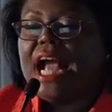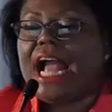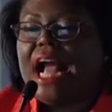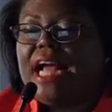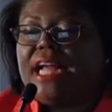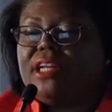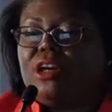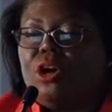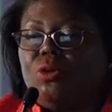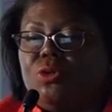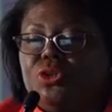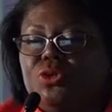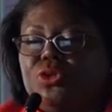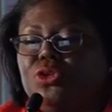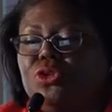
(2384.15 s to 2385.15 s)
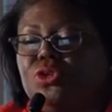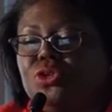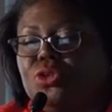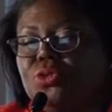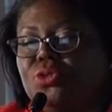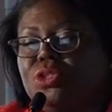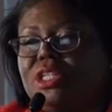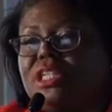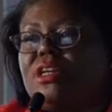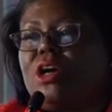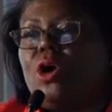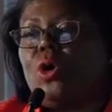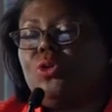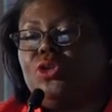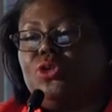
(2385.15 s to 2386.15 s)
And how do you use it?
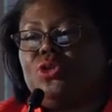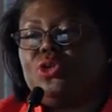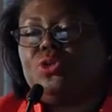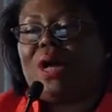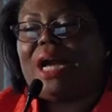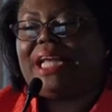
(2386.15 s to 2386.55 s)
How do you